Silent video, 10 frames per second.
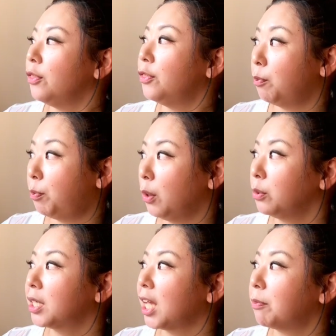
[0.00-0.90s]
The
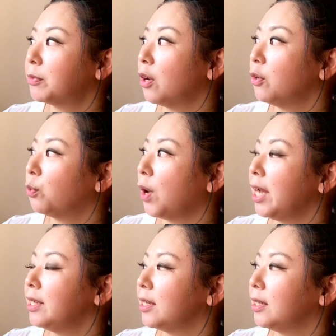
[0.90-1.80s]
boat kept on
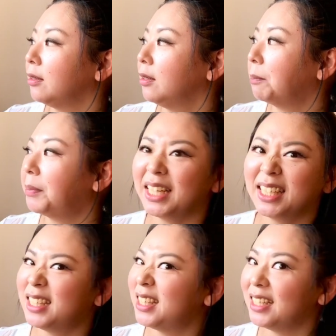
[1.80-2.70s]
rising, but
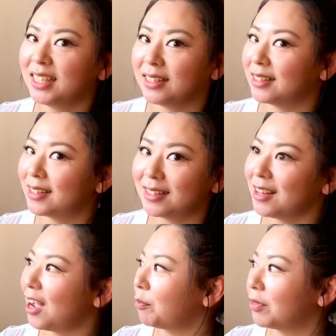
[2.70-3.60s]
it didn't
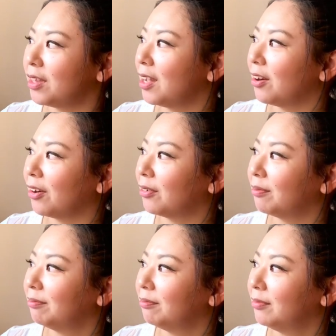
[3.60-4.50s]
stop there.
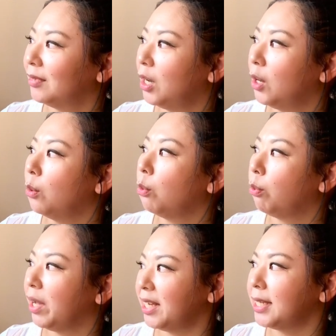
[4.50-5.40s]

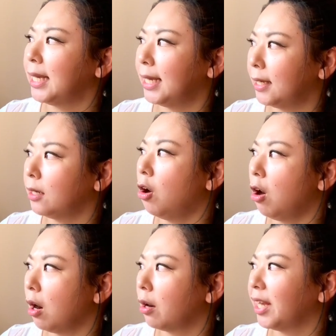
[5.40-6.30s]
Wind hit it
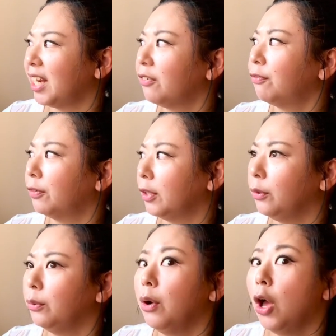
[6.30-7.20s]
hard and it
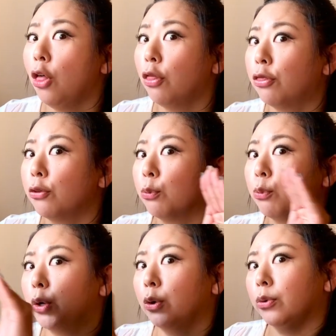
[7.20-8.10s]
flew
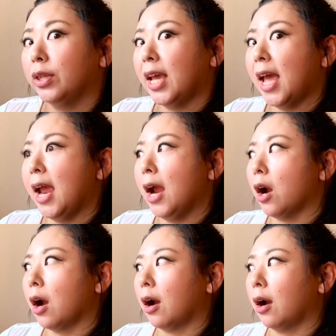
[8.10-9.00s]
through the
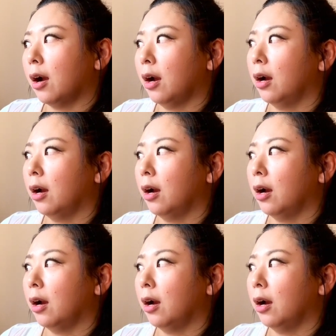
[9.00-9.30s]
air.